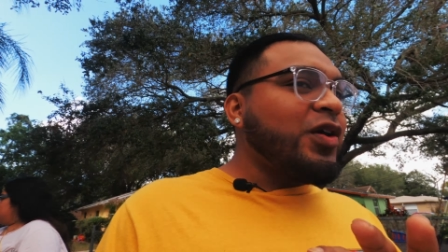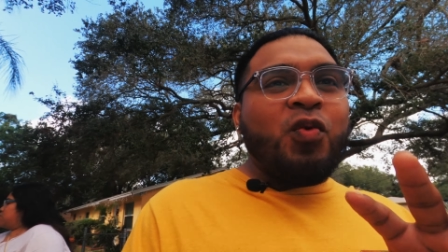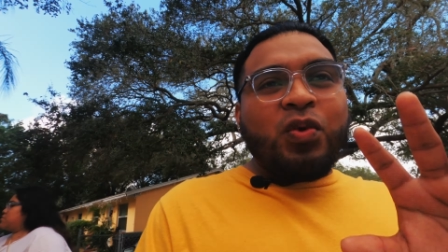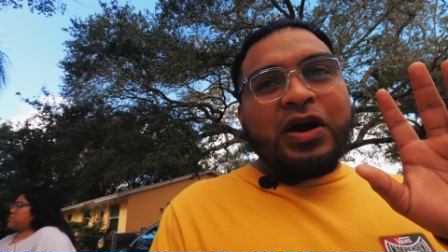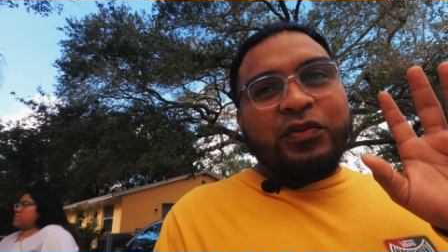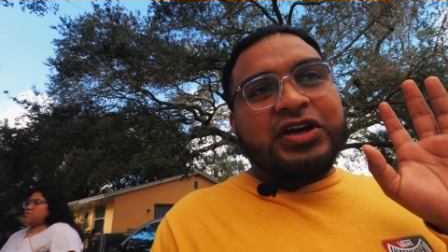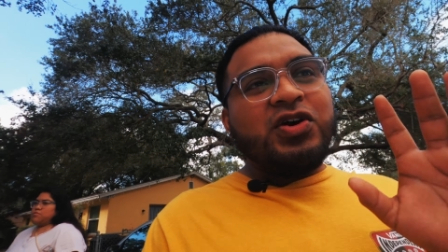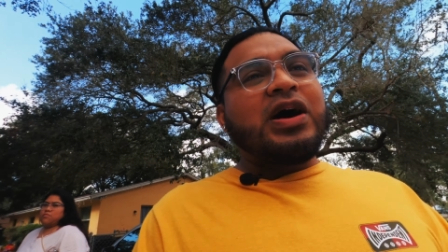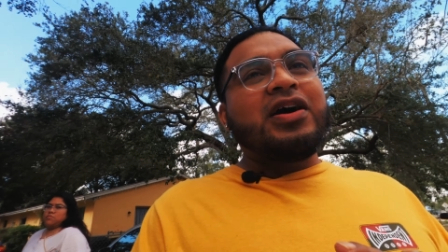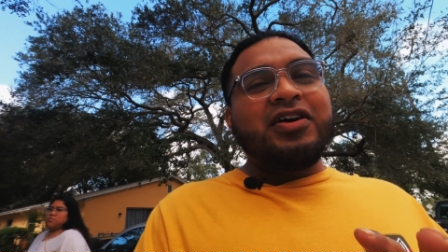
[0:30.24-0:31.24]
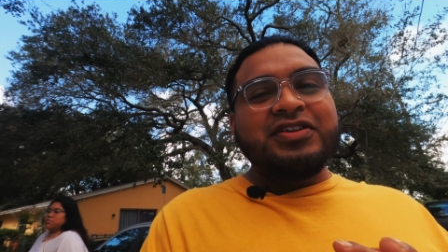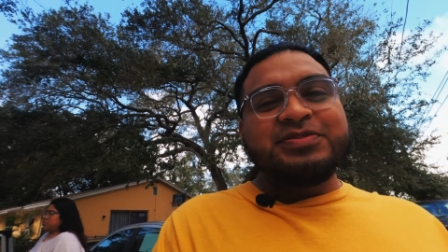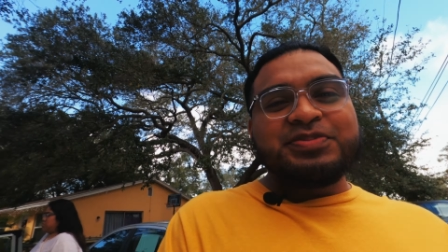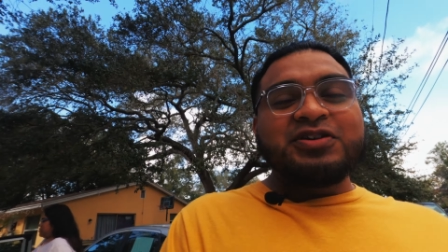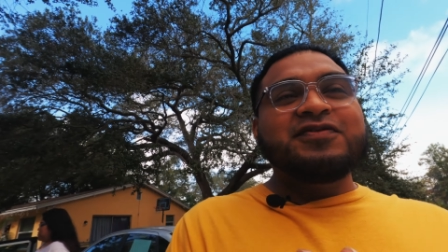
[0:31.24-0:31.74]
while we go out on
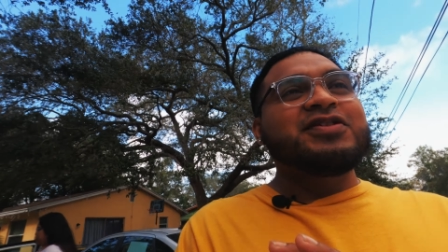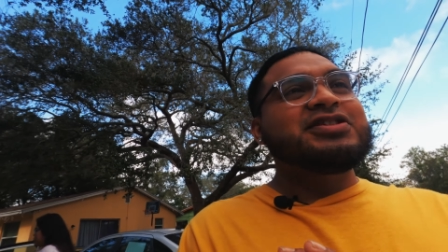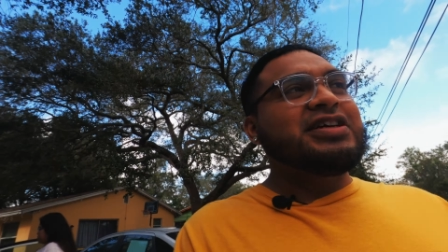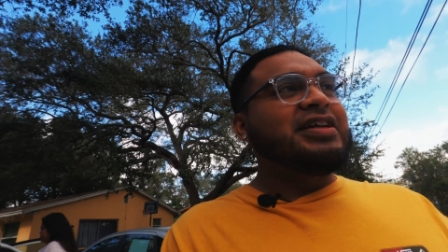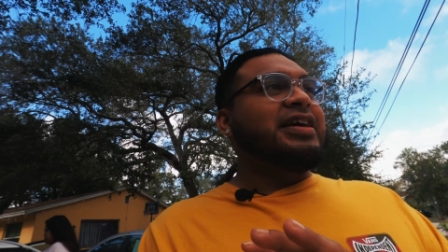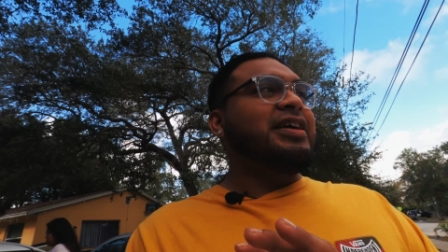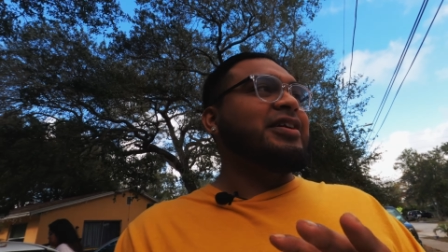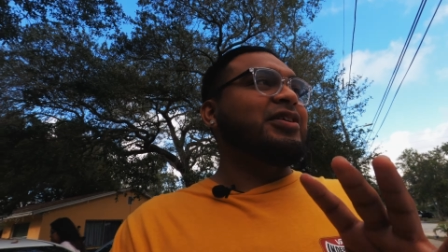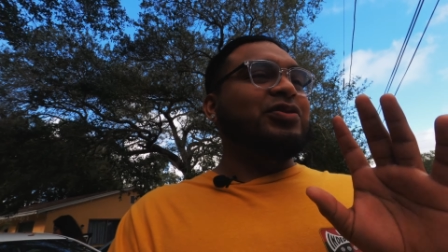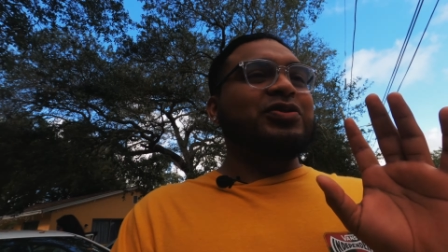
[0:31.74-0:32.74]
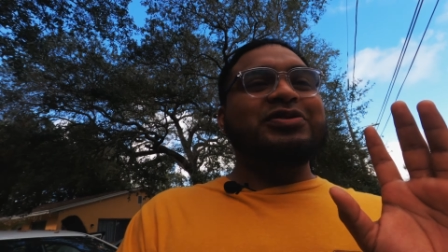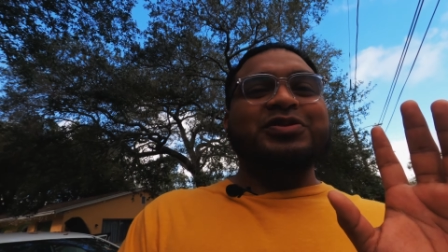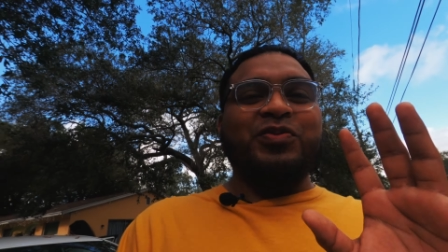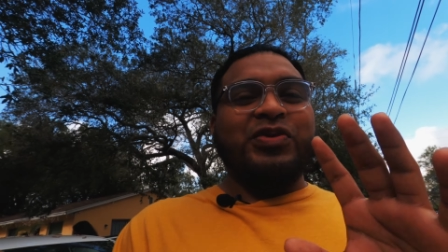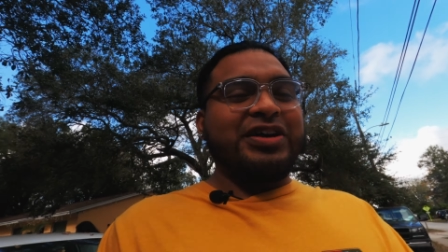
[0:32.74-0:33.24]
this beautiful Sunday to go do
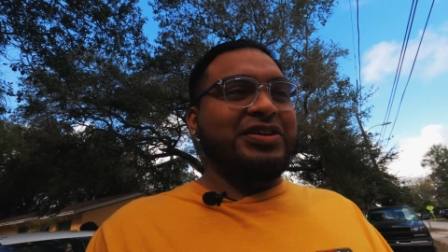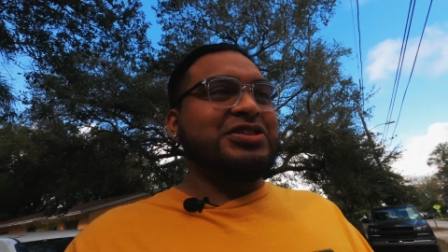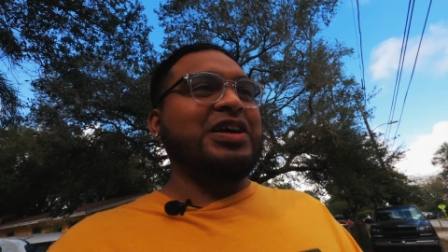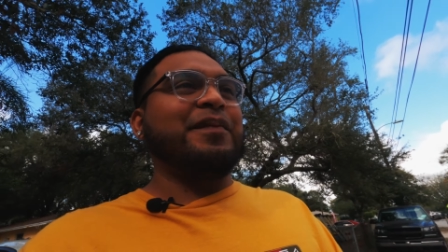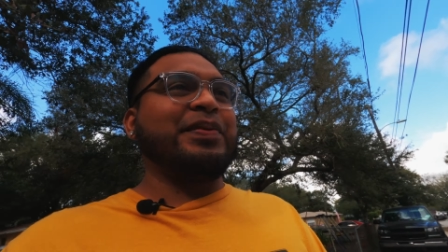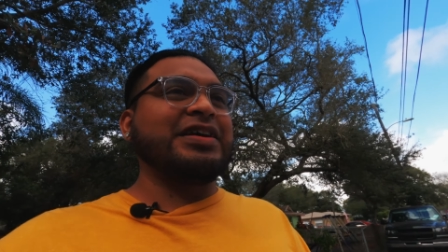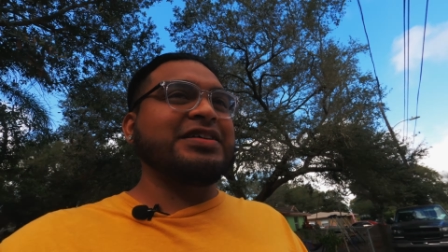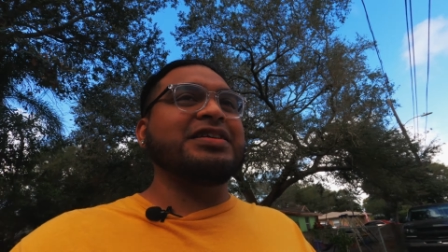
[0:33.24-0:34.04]
some record choppings